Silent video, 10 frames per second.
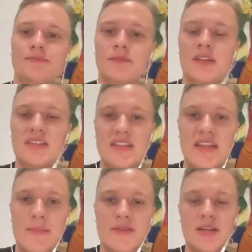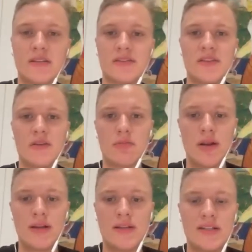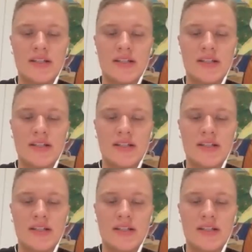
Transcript: see themselves in the brand,